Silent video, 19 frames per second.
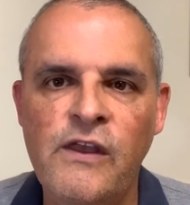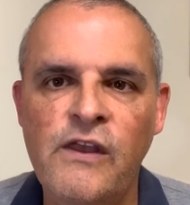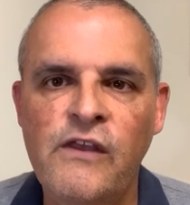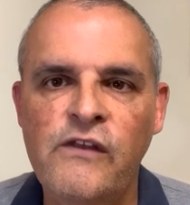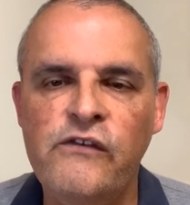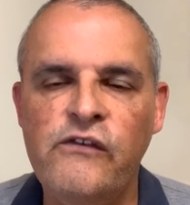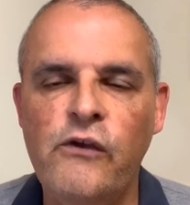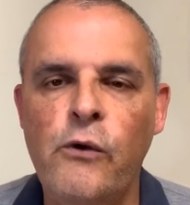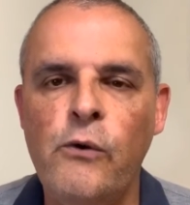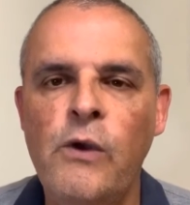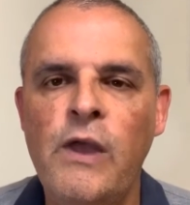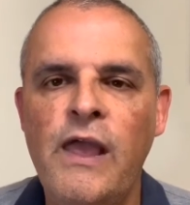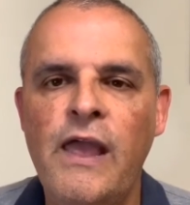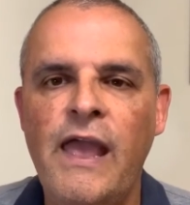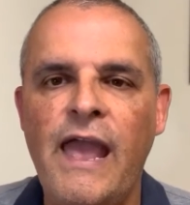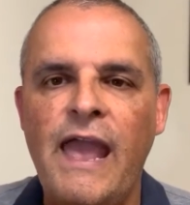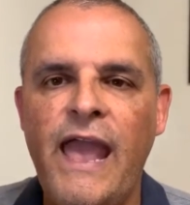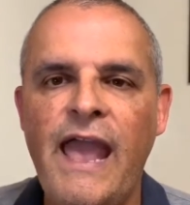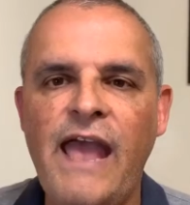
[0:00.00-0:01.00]
So
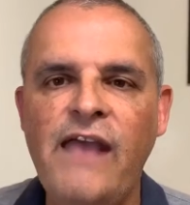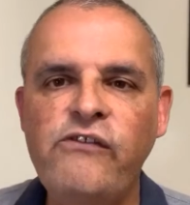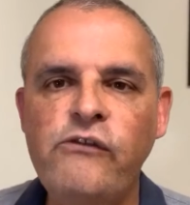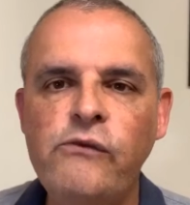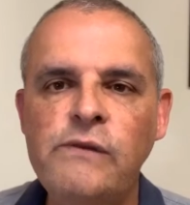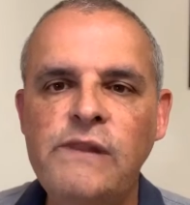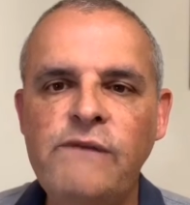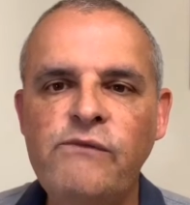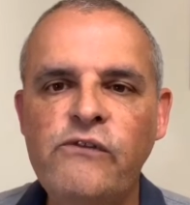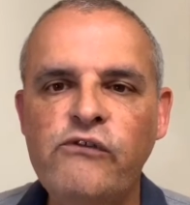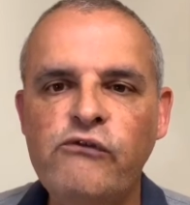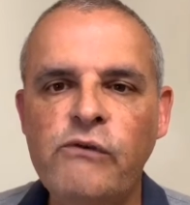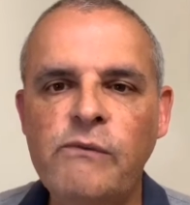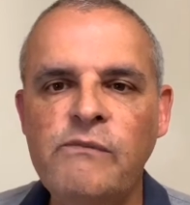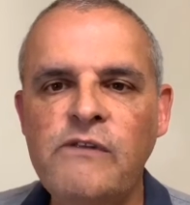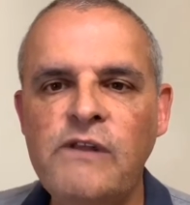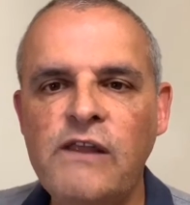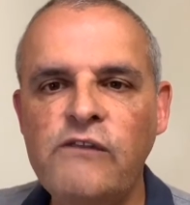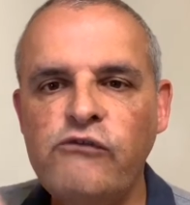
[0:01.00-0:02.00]
as you leave the stream
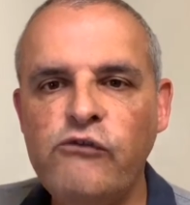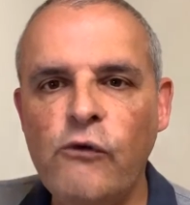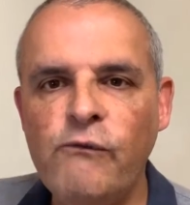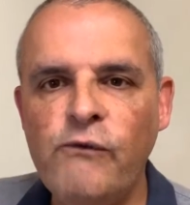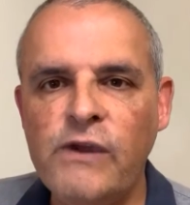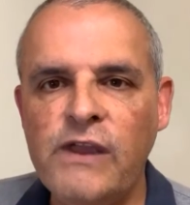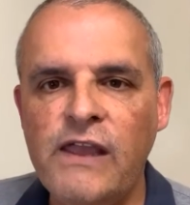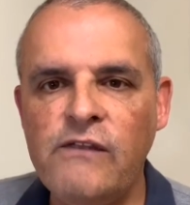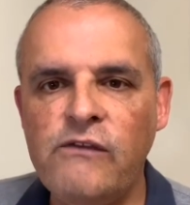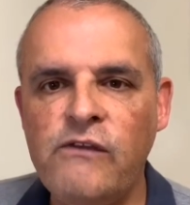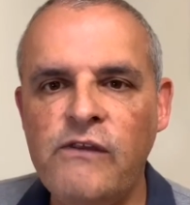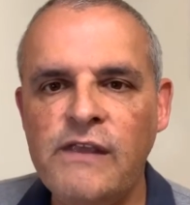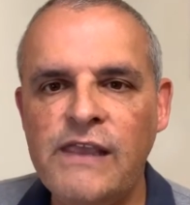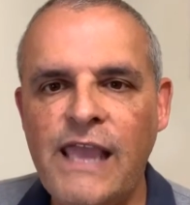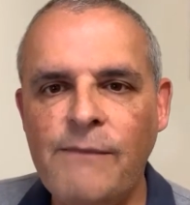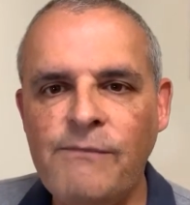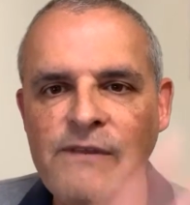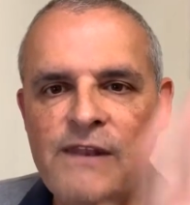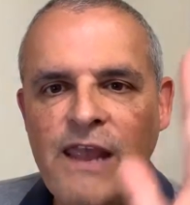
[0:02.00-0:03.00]
tonight, don't forget,
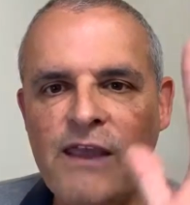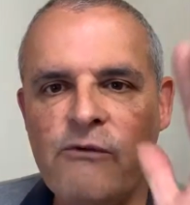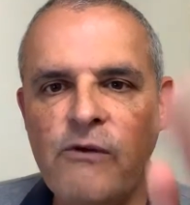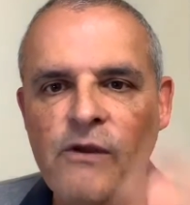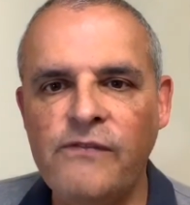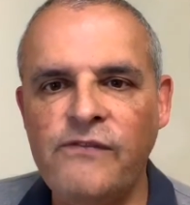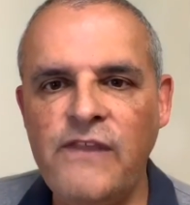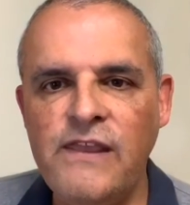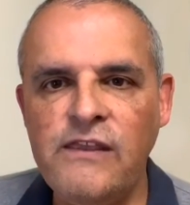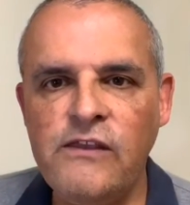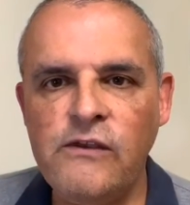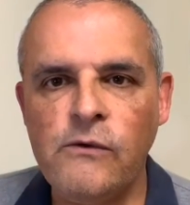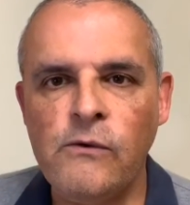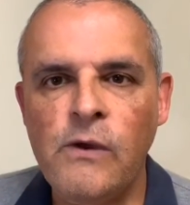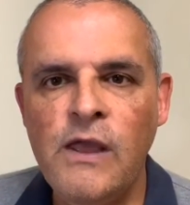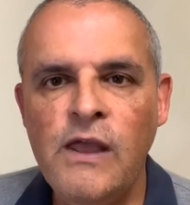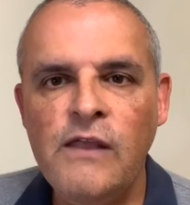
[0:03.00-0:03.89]
Captain Akron, thank you.